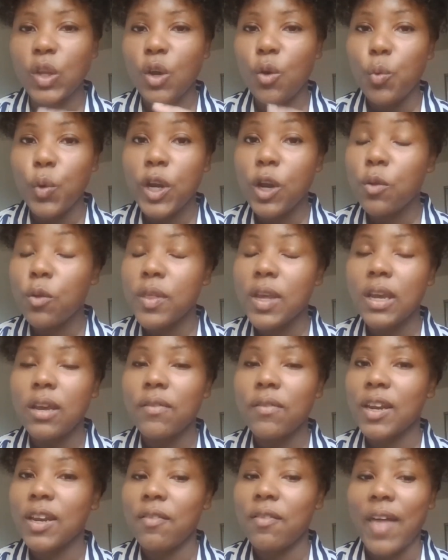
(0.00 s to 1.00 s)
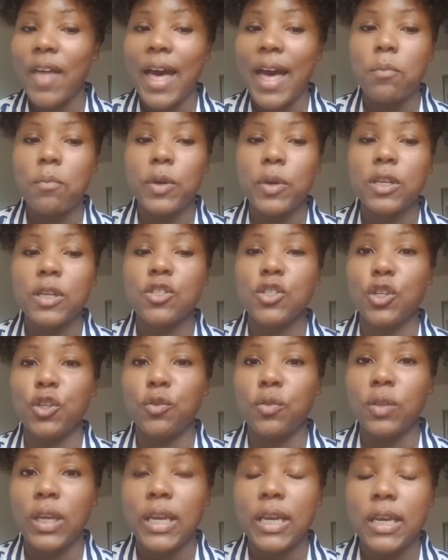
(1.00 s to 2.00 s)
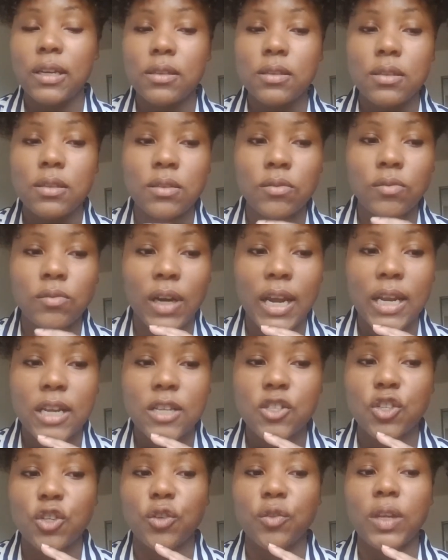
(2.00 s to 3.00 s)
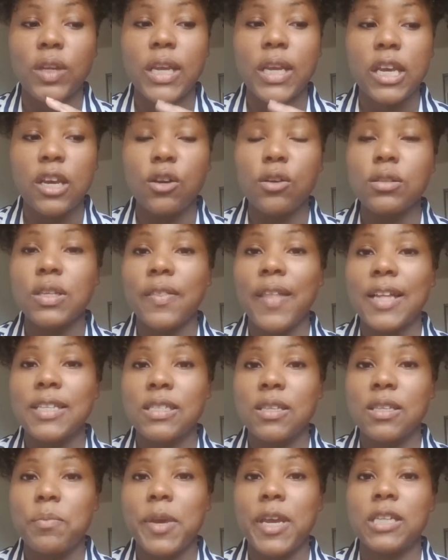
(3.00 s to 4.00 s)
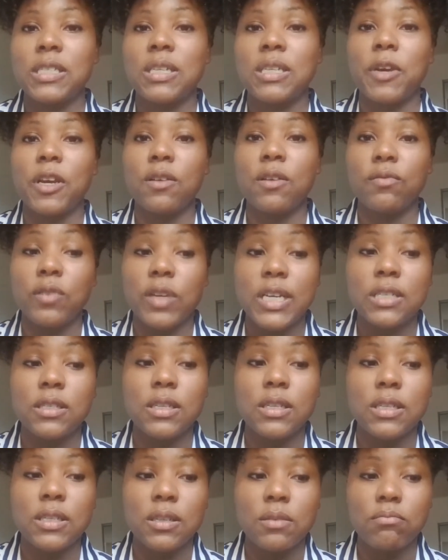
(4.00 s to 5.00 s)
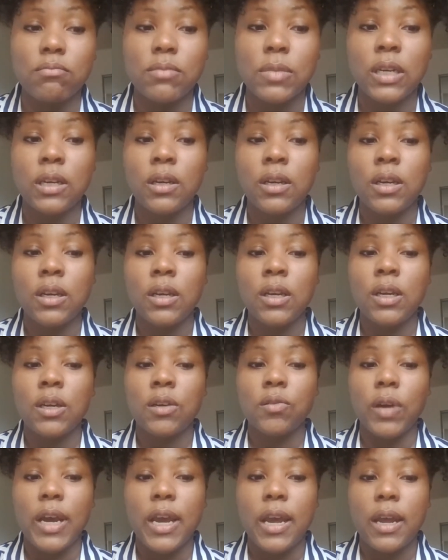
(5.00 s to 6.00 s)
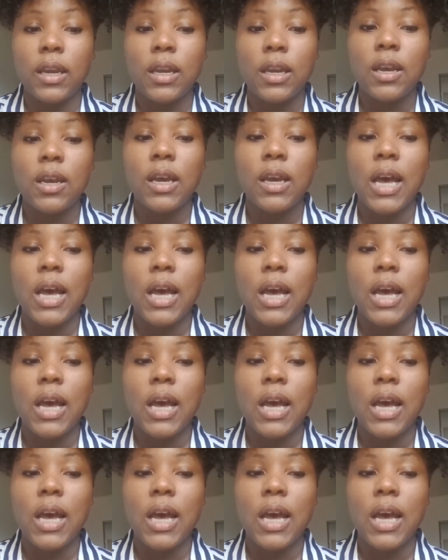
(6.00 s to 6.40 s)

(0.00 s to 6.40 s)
We don't think of it as that, but it certainly is, right? It certainly kills, and that's the pandemic of racism, right?